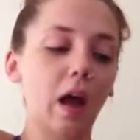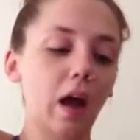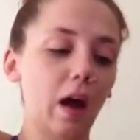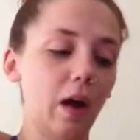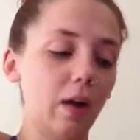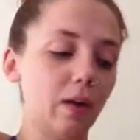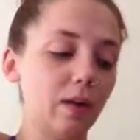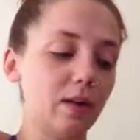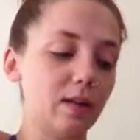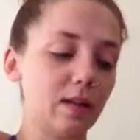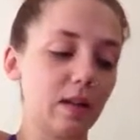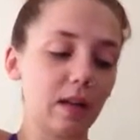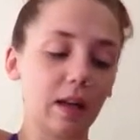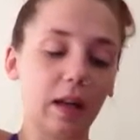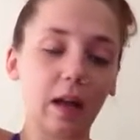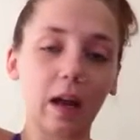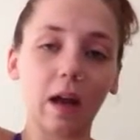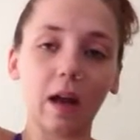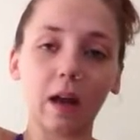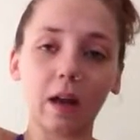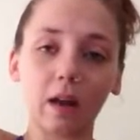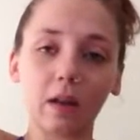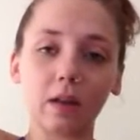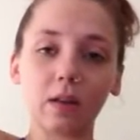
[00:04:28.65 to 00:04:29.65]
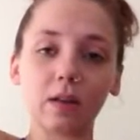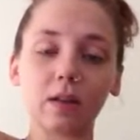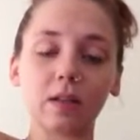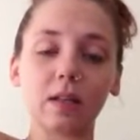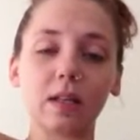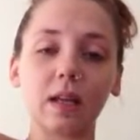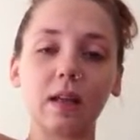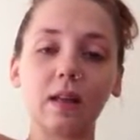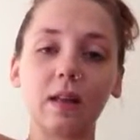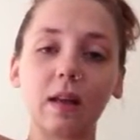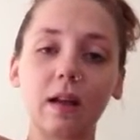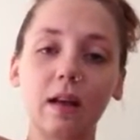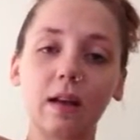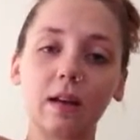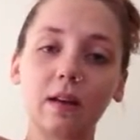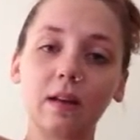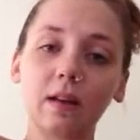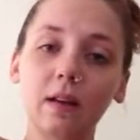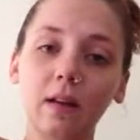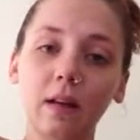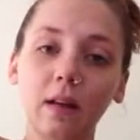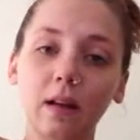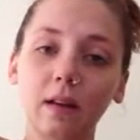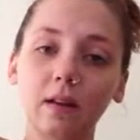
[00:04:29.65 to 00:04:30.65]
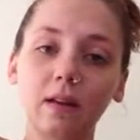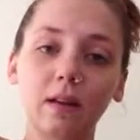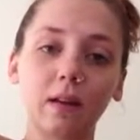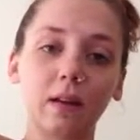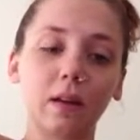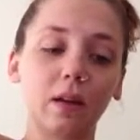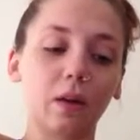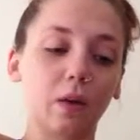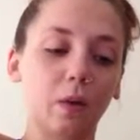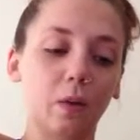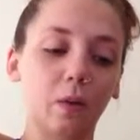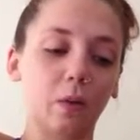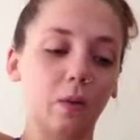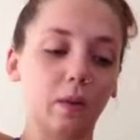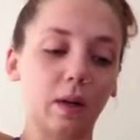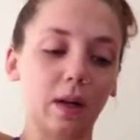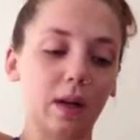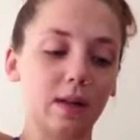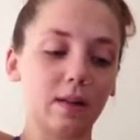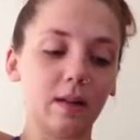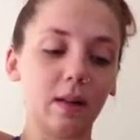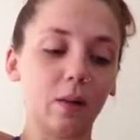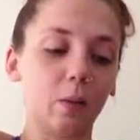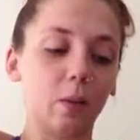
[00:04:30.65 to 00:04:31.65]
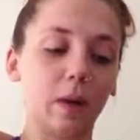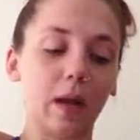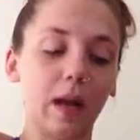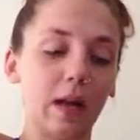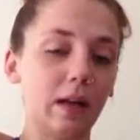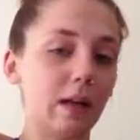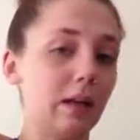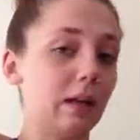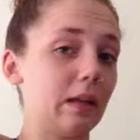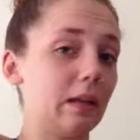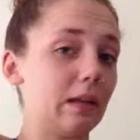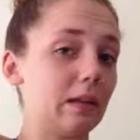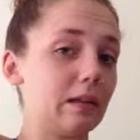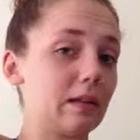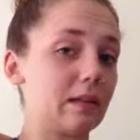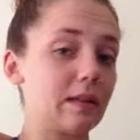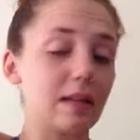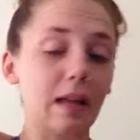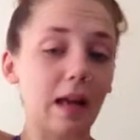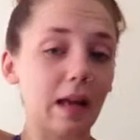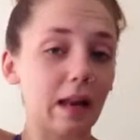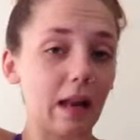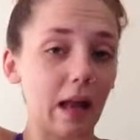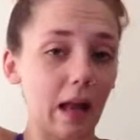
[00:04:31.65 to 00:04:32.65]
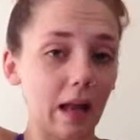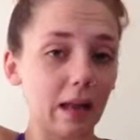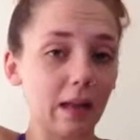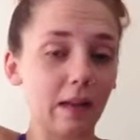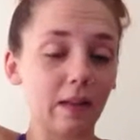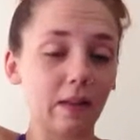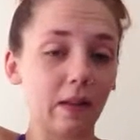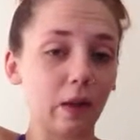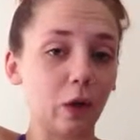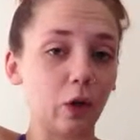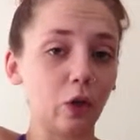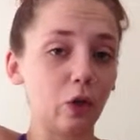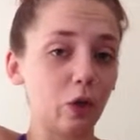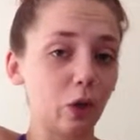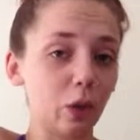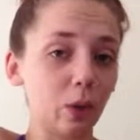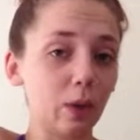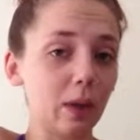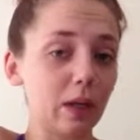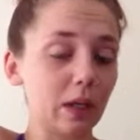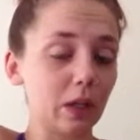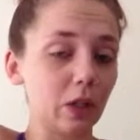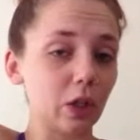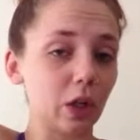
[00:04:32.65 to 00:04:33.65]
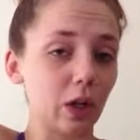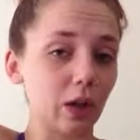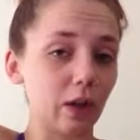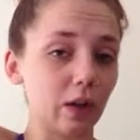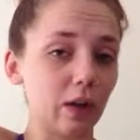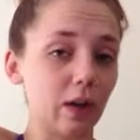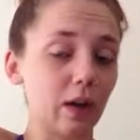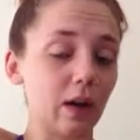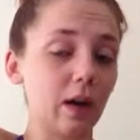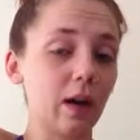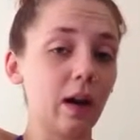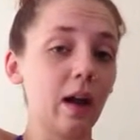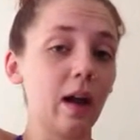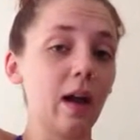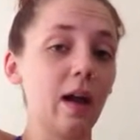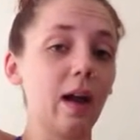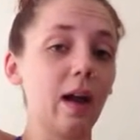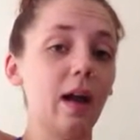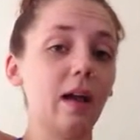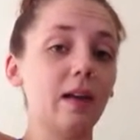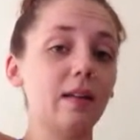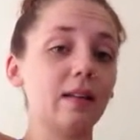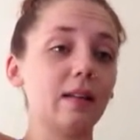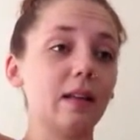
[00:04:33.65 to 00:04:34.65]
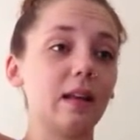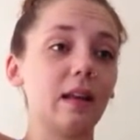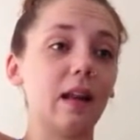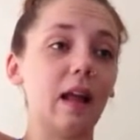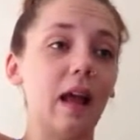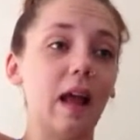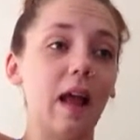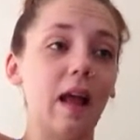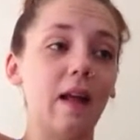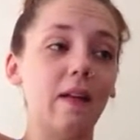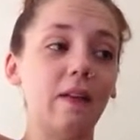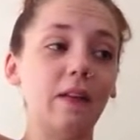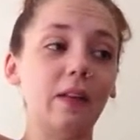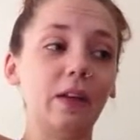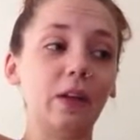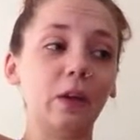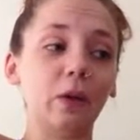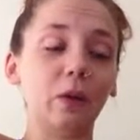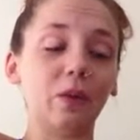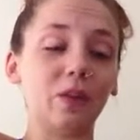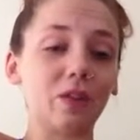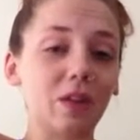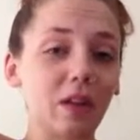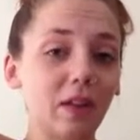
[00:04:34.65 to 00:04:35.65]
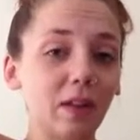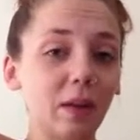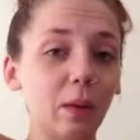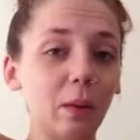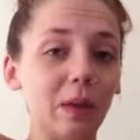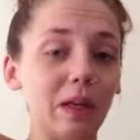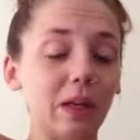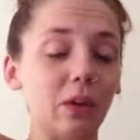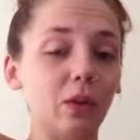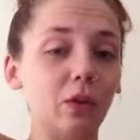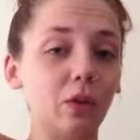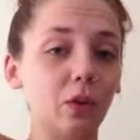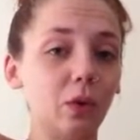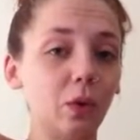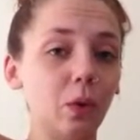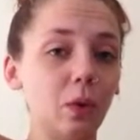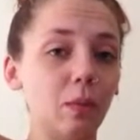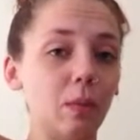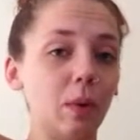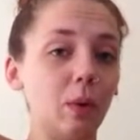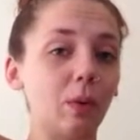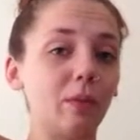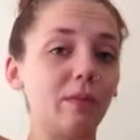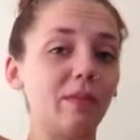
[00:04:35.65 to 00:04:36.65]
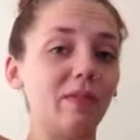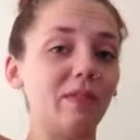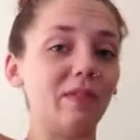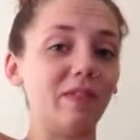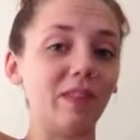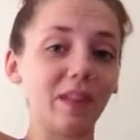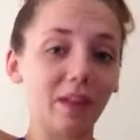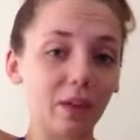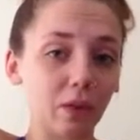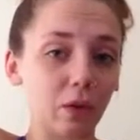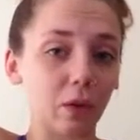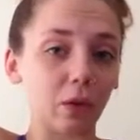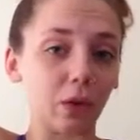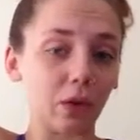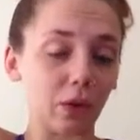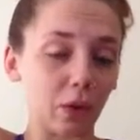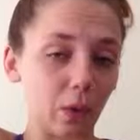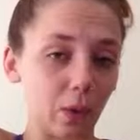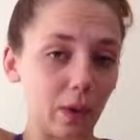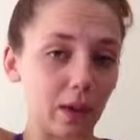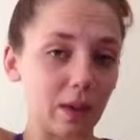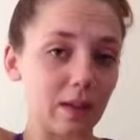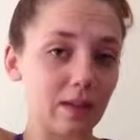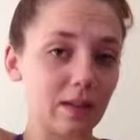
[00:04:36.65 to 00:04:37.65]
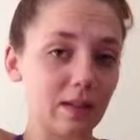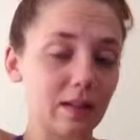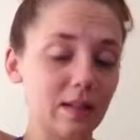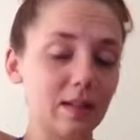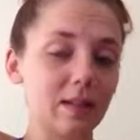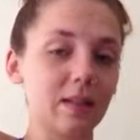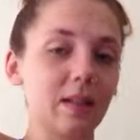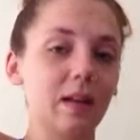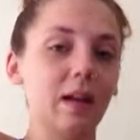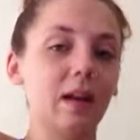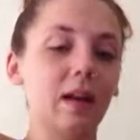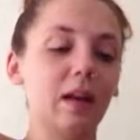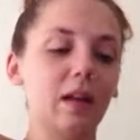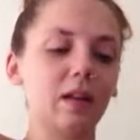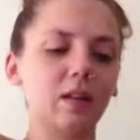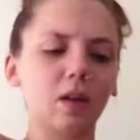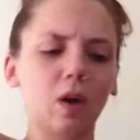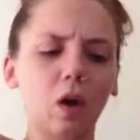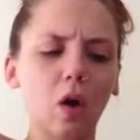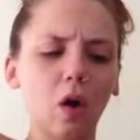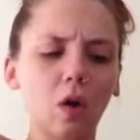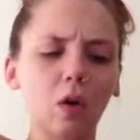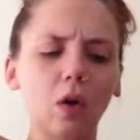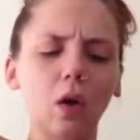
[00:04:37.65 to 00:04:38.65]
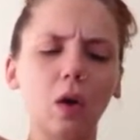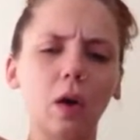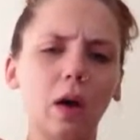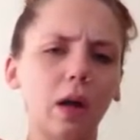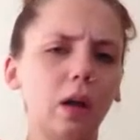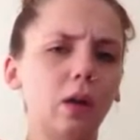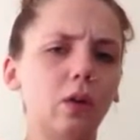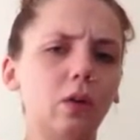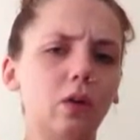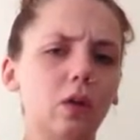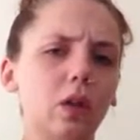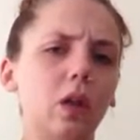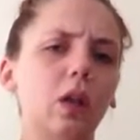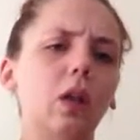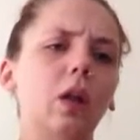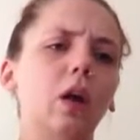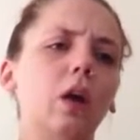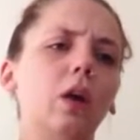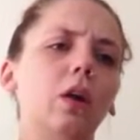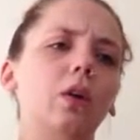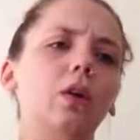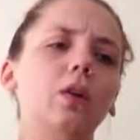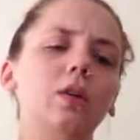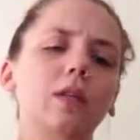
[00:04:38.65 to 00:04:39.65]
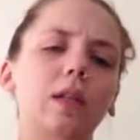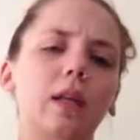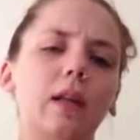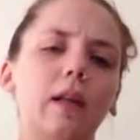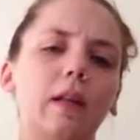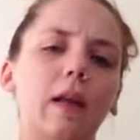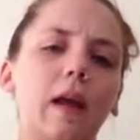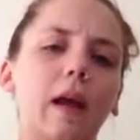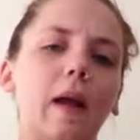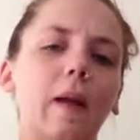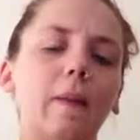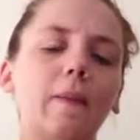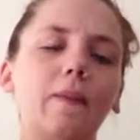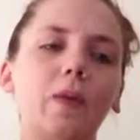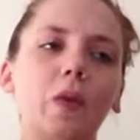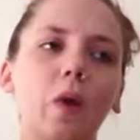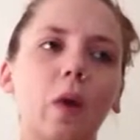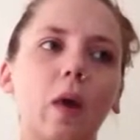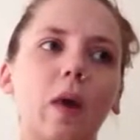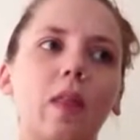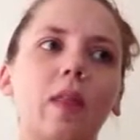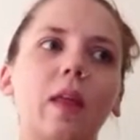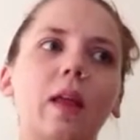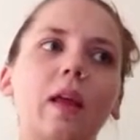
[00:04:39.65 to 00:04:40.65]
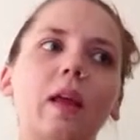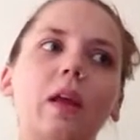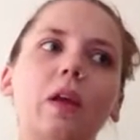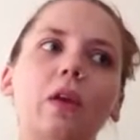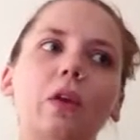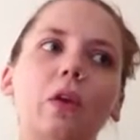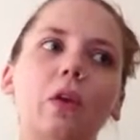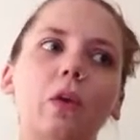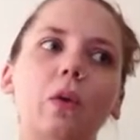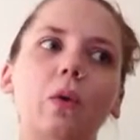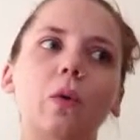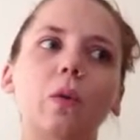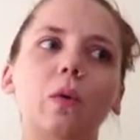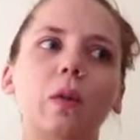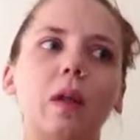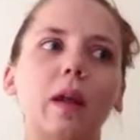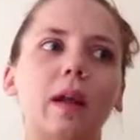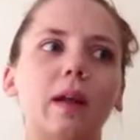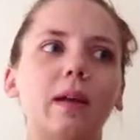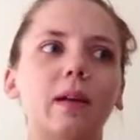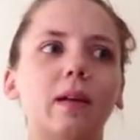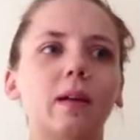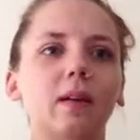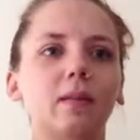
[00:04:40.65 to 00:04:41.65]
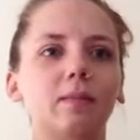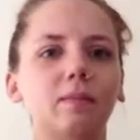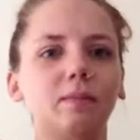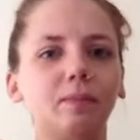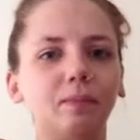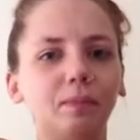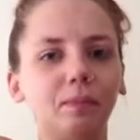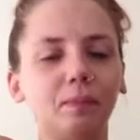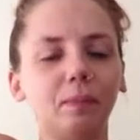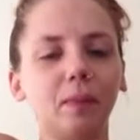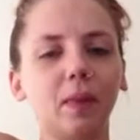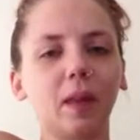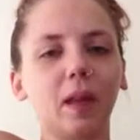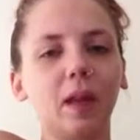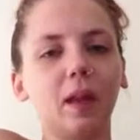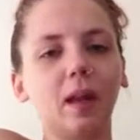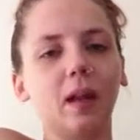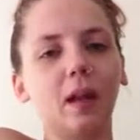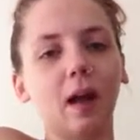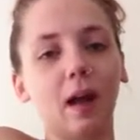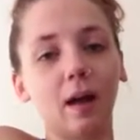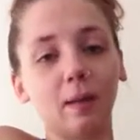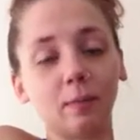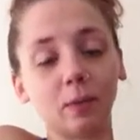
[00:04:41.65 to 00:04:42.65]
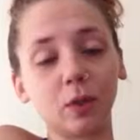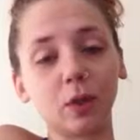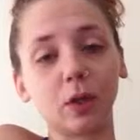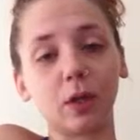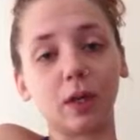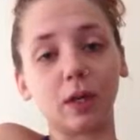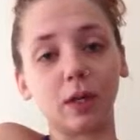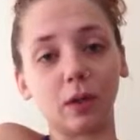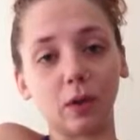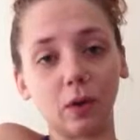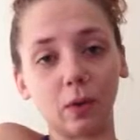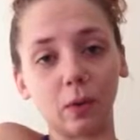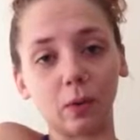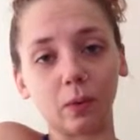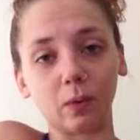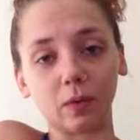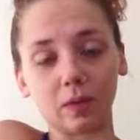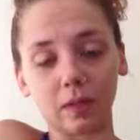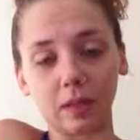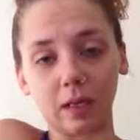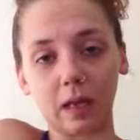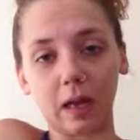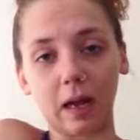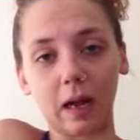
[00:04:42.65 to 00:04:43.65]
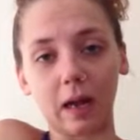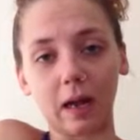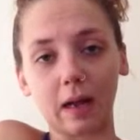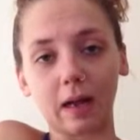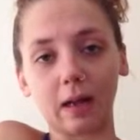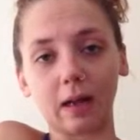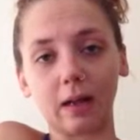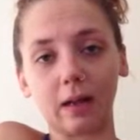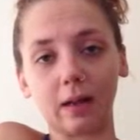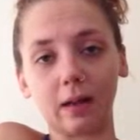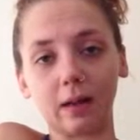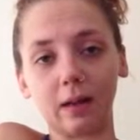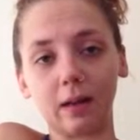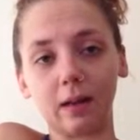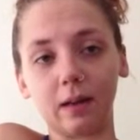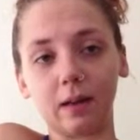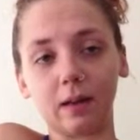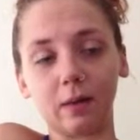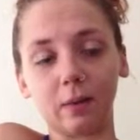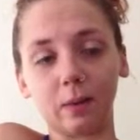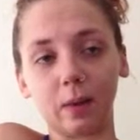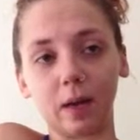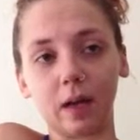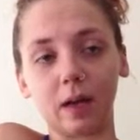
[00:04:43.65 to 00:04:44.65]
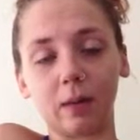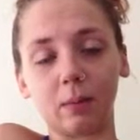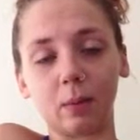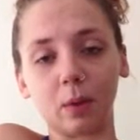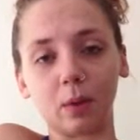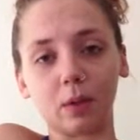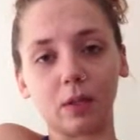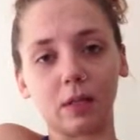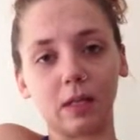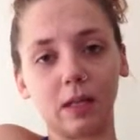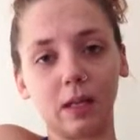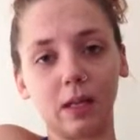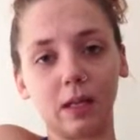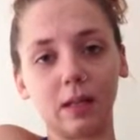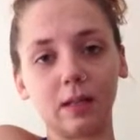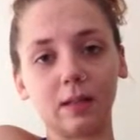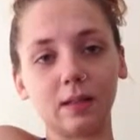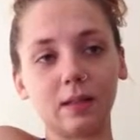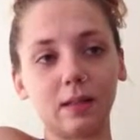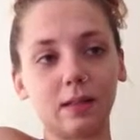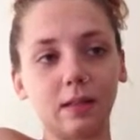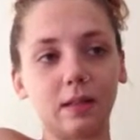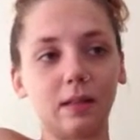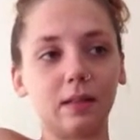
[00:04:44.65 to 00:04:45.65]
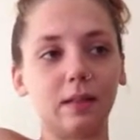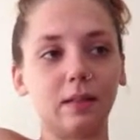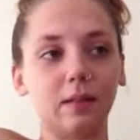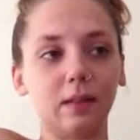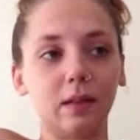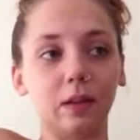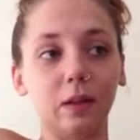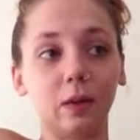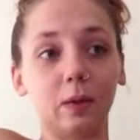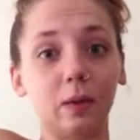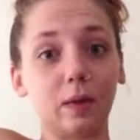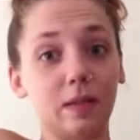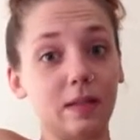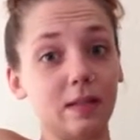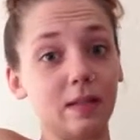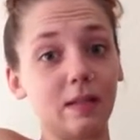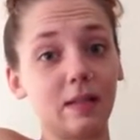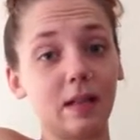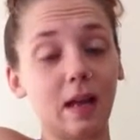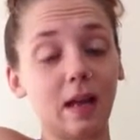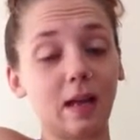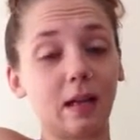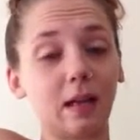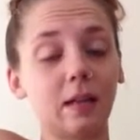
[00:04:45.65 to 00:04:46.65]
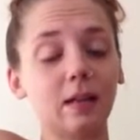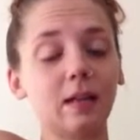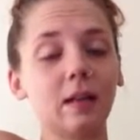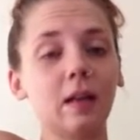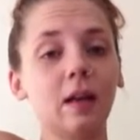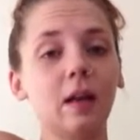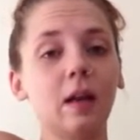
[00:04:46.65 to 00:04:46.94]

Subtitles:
I was like, yeah, I understand that. So, like I said, we hadn't said anything to each other. Said, and, there's nothing we can do about vehicle noise. He's like, oh, no, I understand that. So I think he knew, like, I'm sure he knows the guy, what kind of person he is. He, is his tenant.